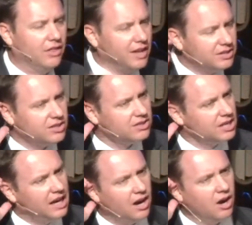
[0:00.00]
This
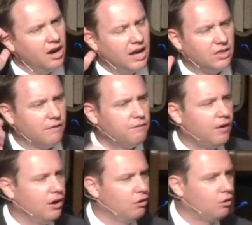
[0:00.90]
is here in the
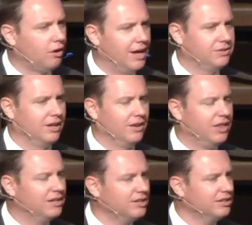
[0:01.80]
Fertile Crescent.
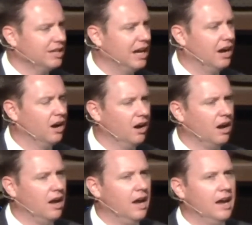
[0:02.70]
This is
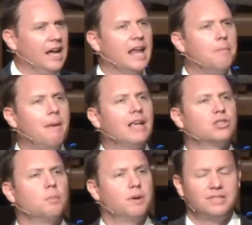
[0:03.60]
here in
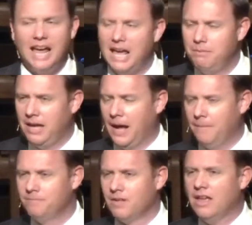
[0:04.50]
Mesopotamia.